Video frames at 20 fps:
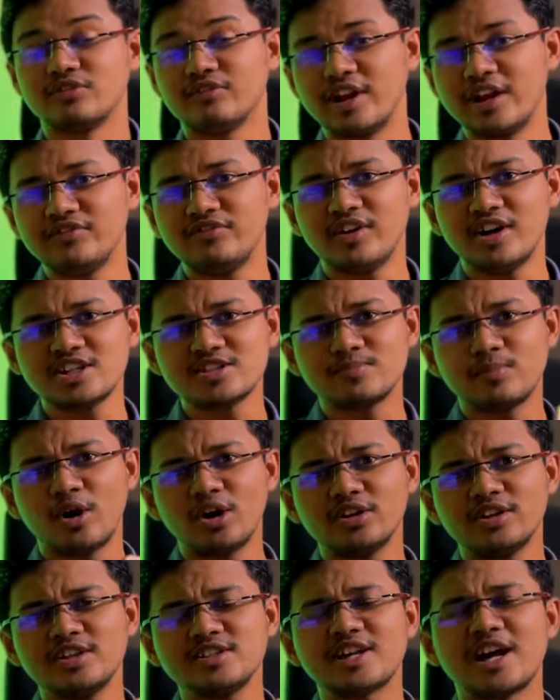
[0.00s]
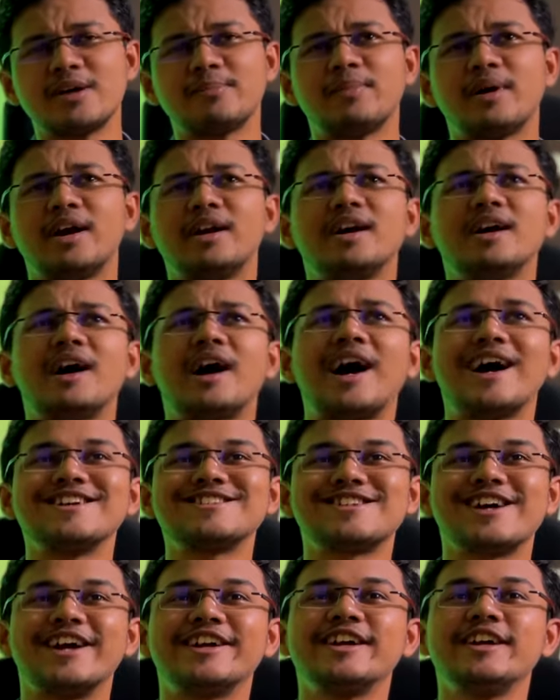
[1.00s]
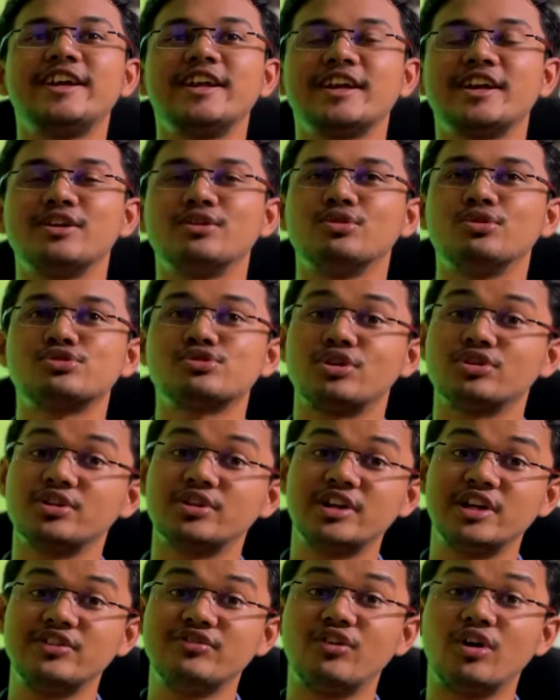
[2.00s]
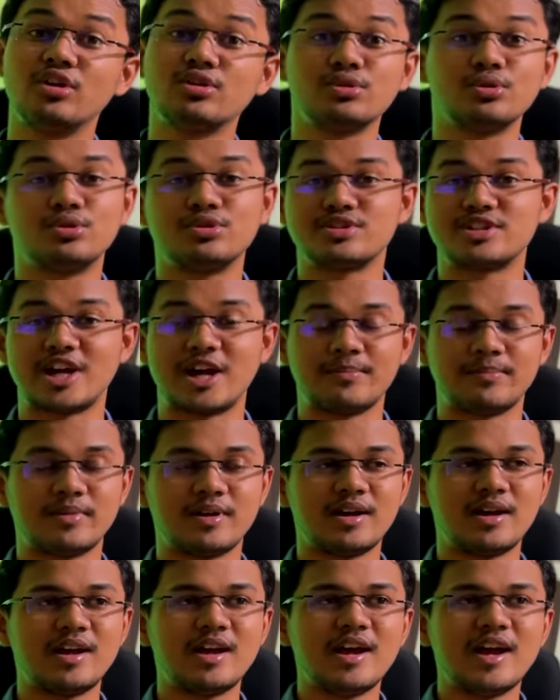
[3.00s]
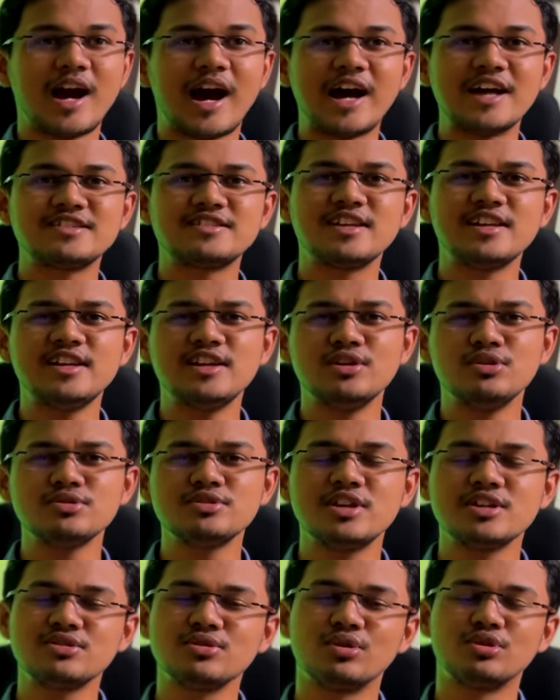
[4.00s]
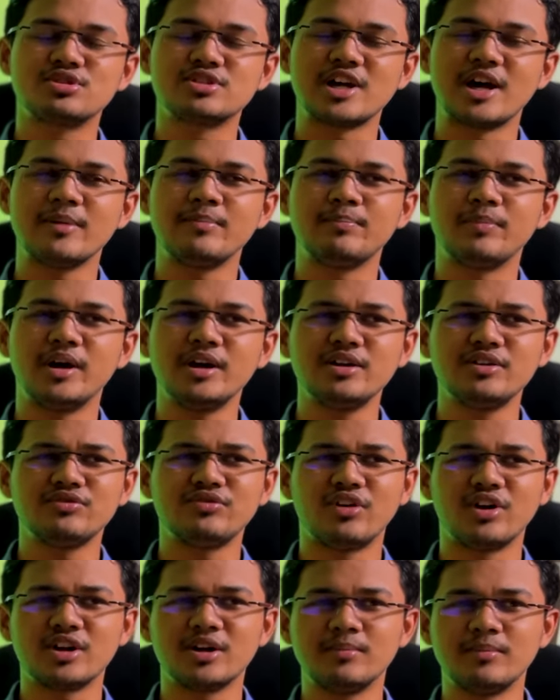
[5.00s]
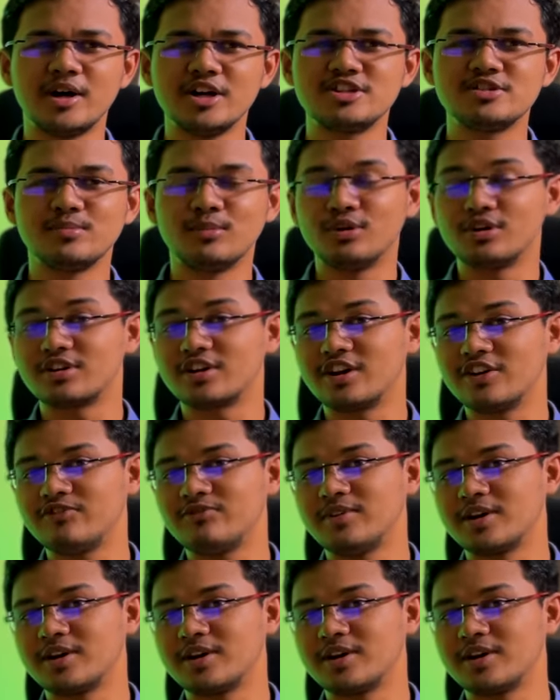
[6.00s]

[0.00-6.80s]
When I first bought this iPad, I started taking notes on the default notes app. I still use this notes app but for a much more rough